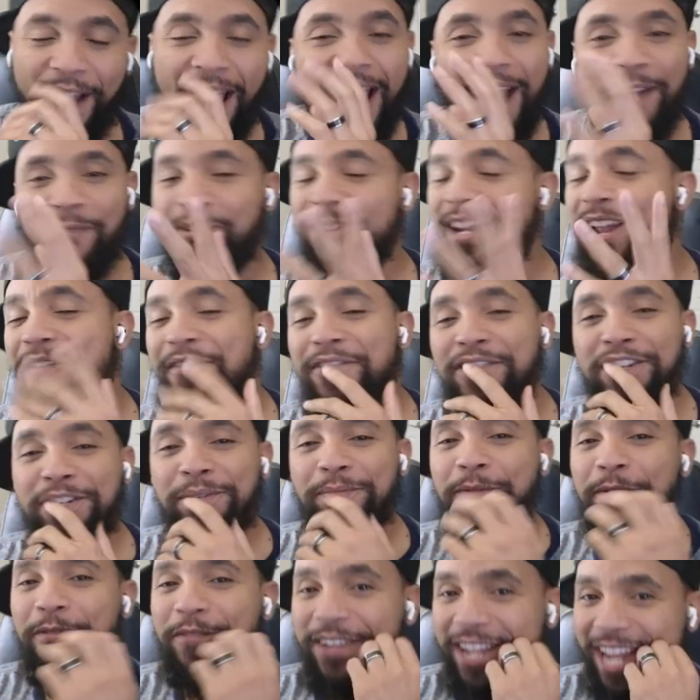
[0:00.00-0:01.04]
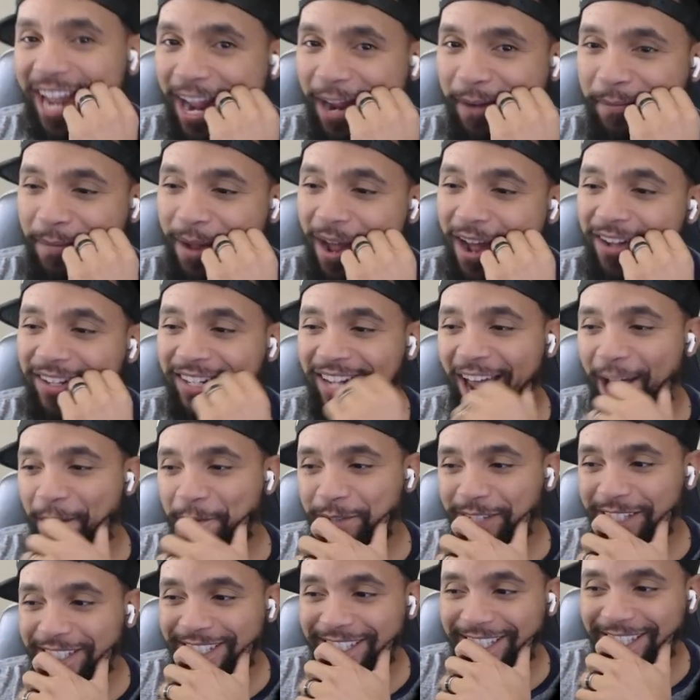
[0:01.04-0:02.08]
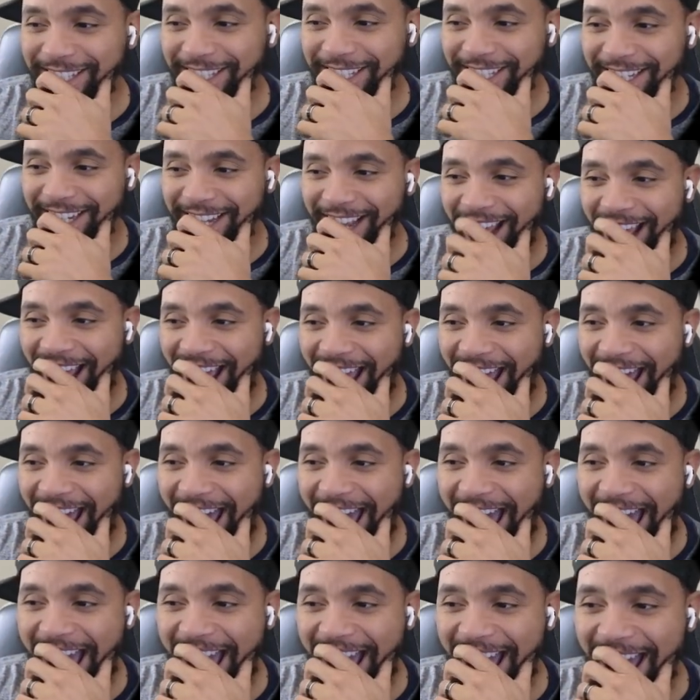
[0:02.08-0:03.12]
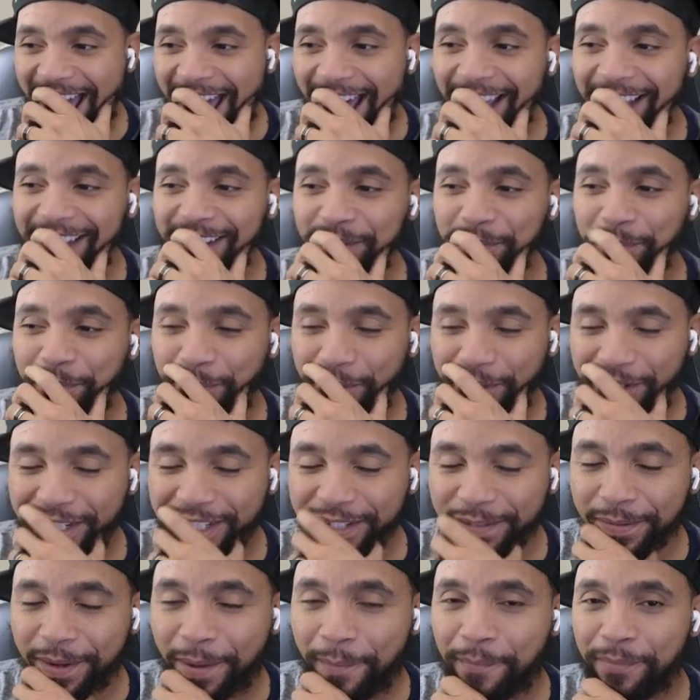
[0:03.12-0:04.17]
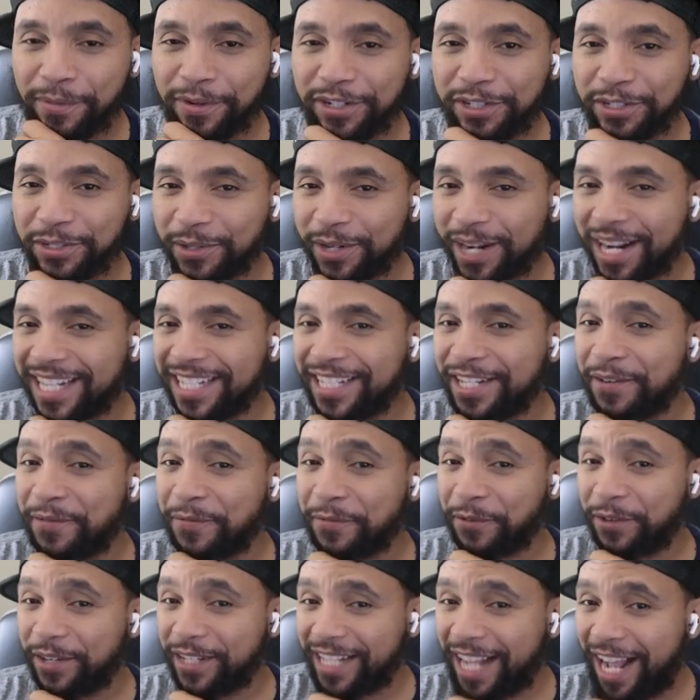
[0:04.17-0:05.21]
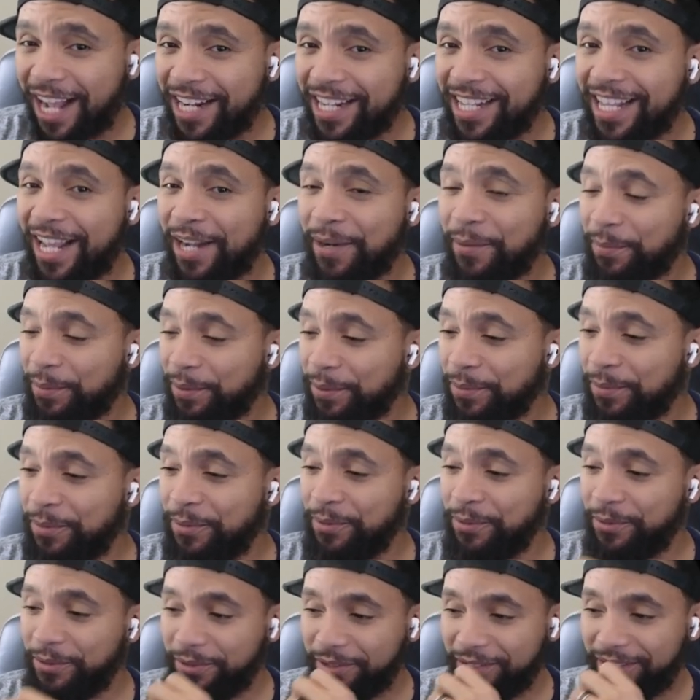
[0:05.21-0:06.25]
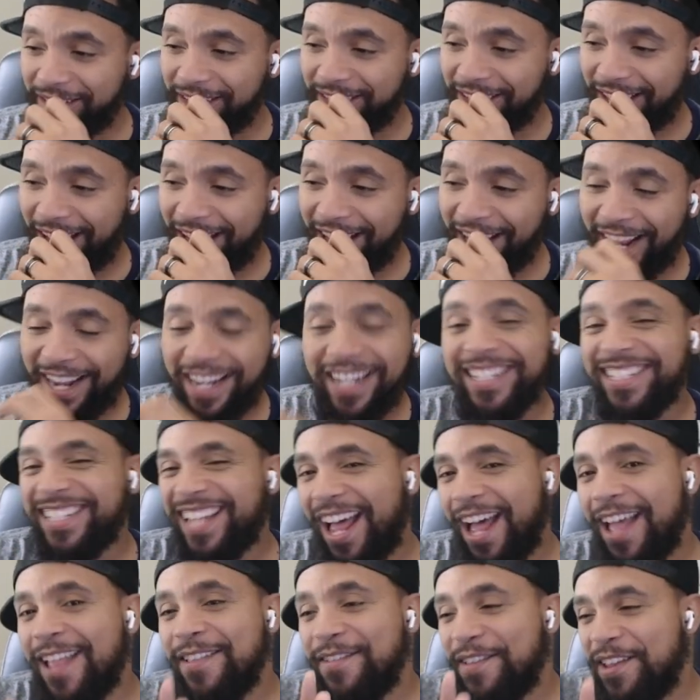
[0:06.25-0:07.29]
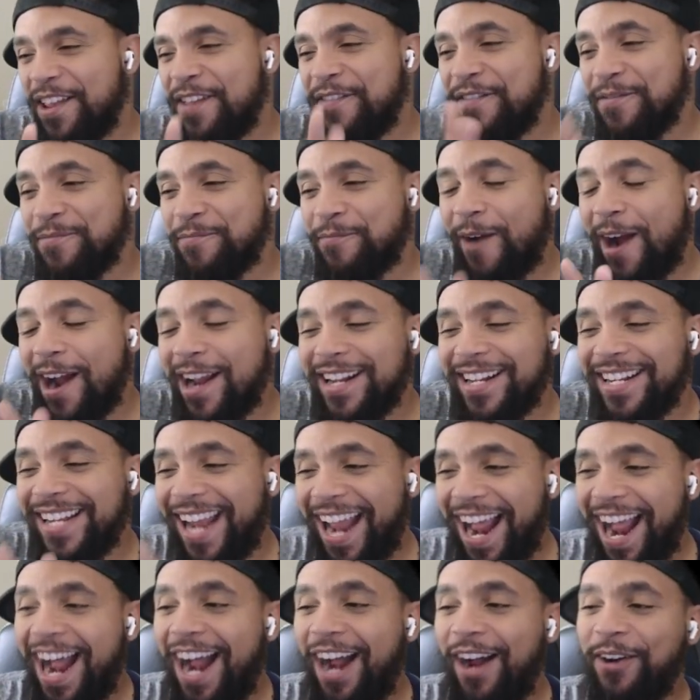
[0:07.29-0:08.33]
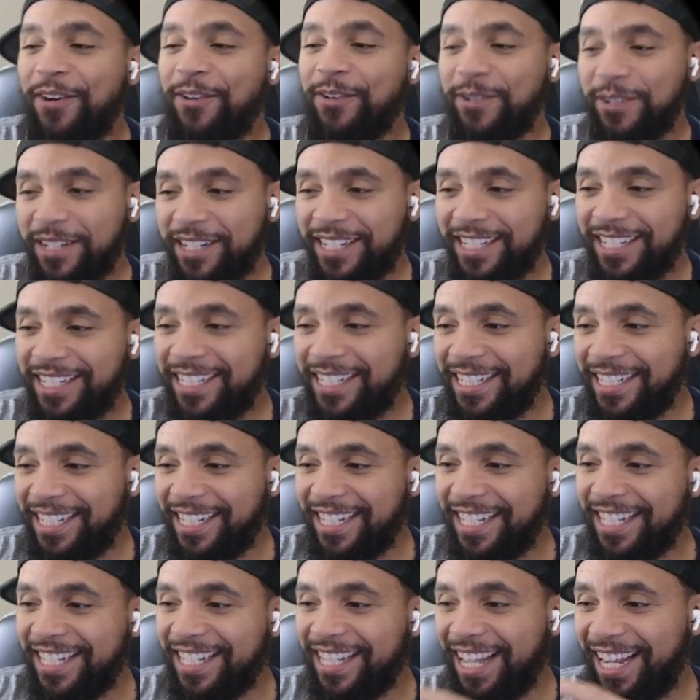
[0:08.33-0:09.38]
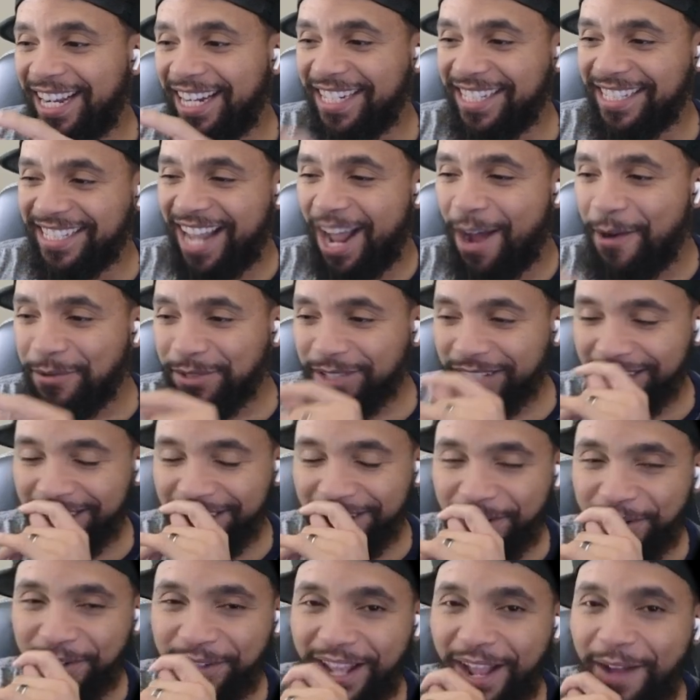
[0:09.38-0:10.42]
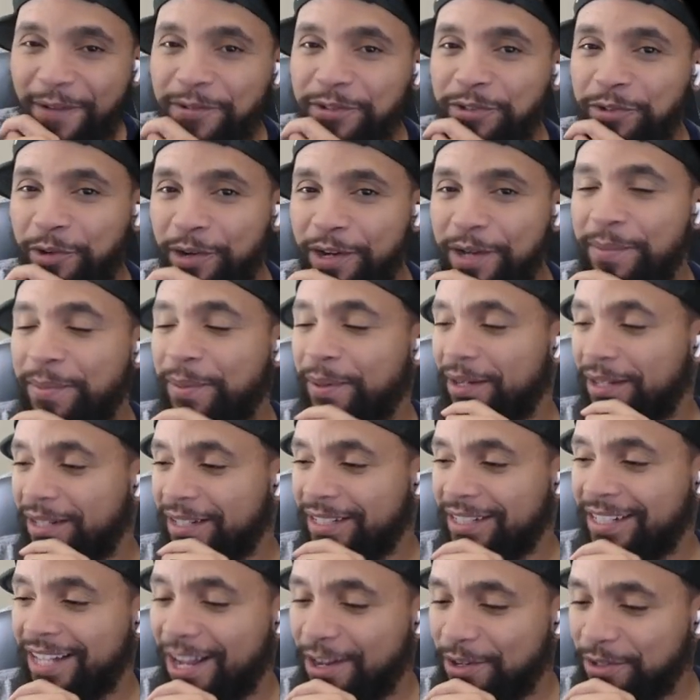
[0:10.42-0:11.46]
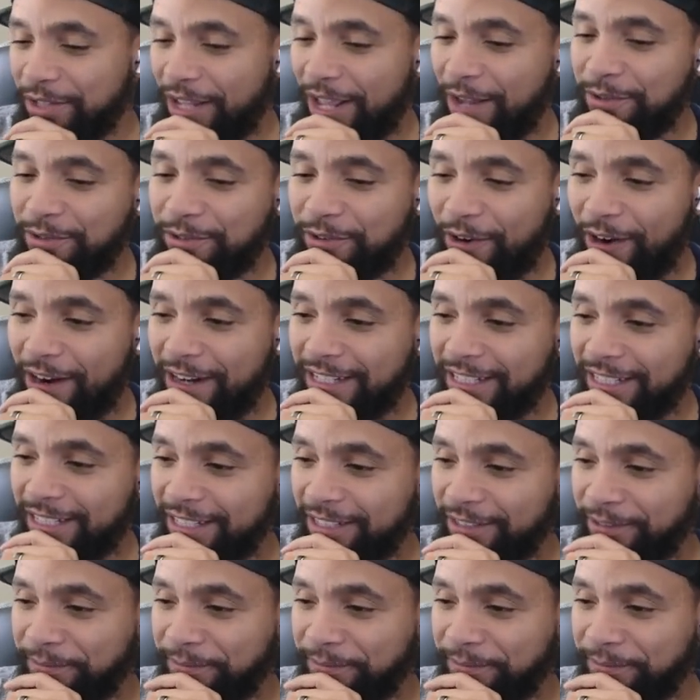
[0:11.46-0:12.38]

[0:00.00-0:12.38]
whenever this movie came out, that was, I'm pretty sure that shit freaked out a lot of people. Like, cause I, even right now, like, that was creepy. That was crazy.